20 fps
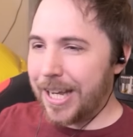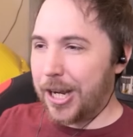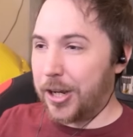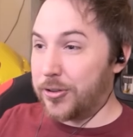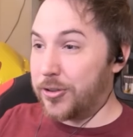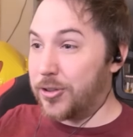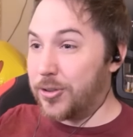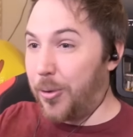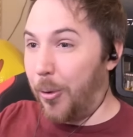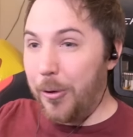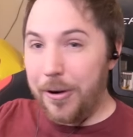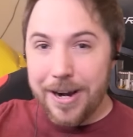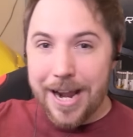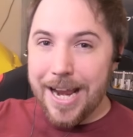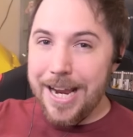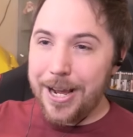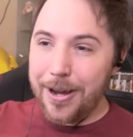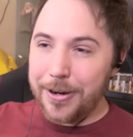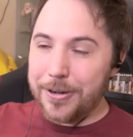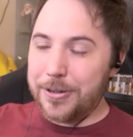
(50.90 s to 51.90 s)
Like, a sword
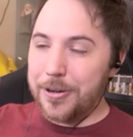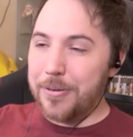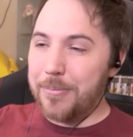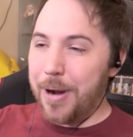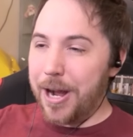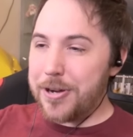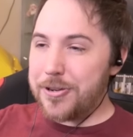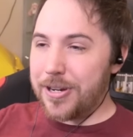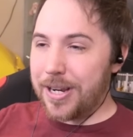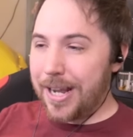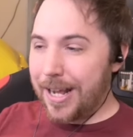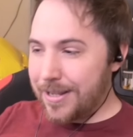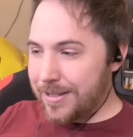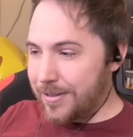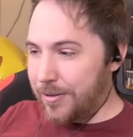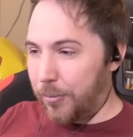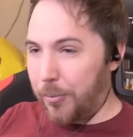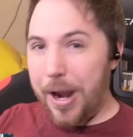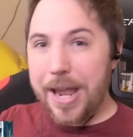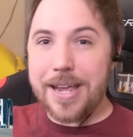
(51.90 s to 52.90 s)
ain't gonna do much
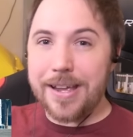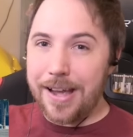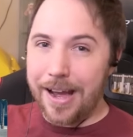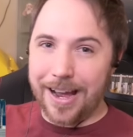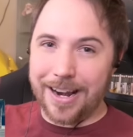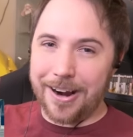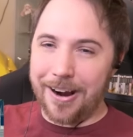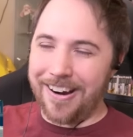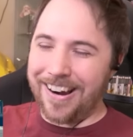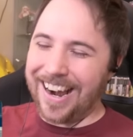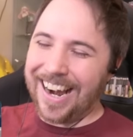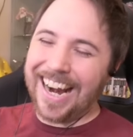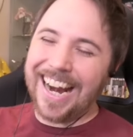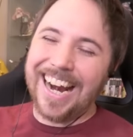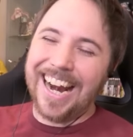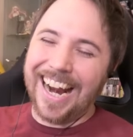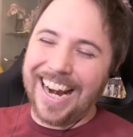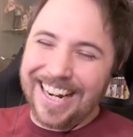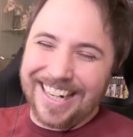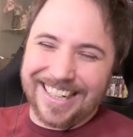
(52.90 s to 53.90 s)
against a ray gun, all
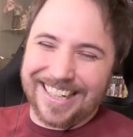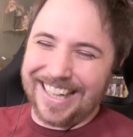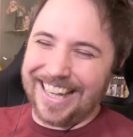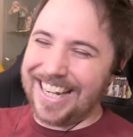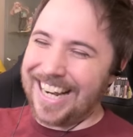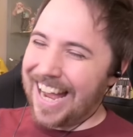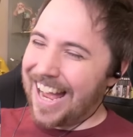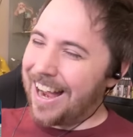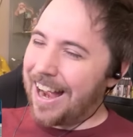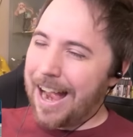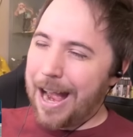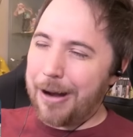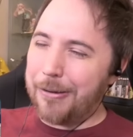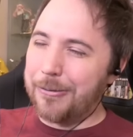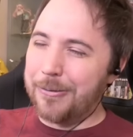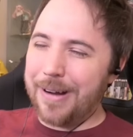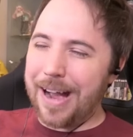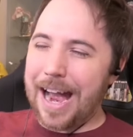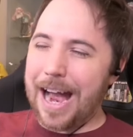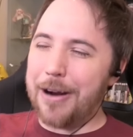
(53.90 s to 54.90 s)
right? Like,
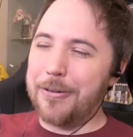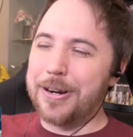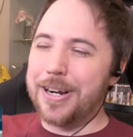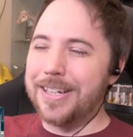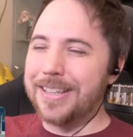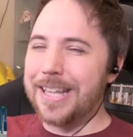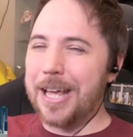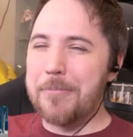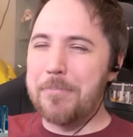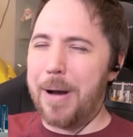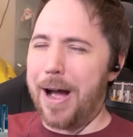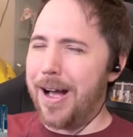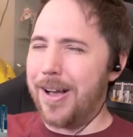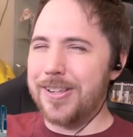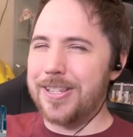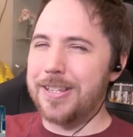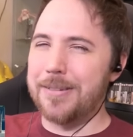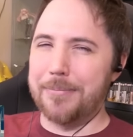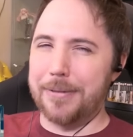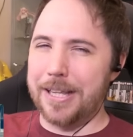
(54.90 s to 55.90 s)
how could they
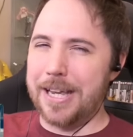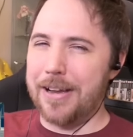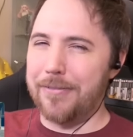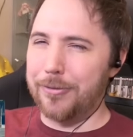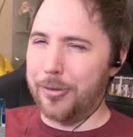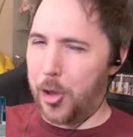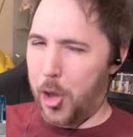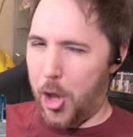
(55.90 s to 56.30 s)
possibly have